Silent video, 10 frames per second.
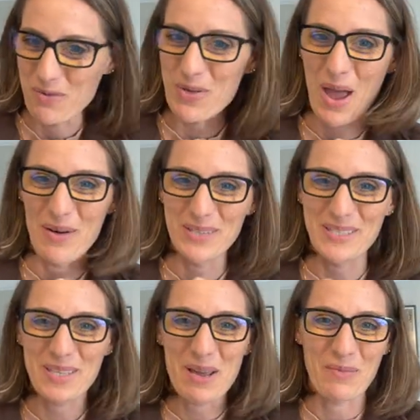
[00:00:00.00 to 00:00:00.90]
over that with
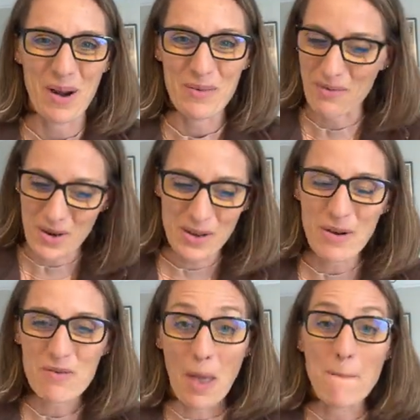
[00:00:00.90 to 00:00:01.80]
sleep, right? We've already
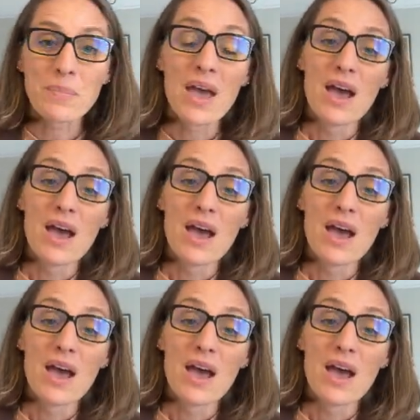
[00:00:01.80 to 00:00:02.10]
gone over that.